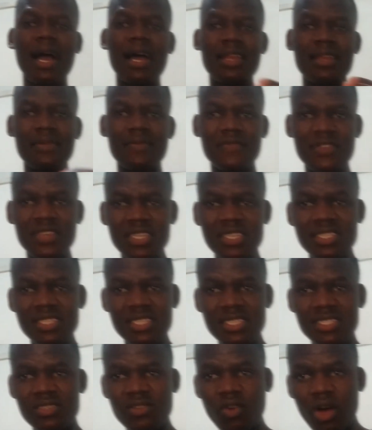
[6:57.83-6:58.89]
And
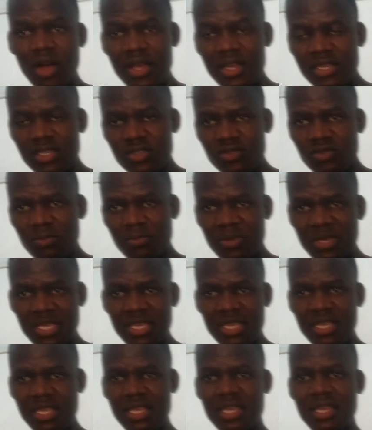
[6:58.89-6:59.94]
this is going to
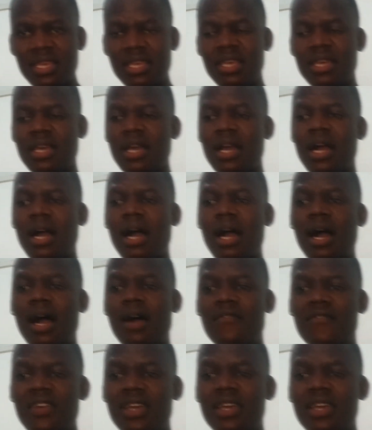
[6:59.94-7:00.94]
be a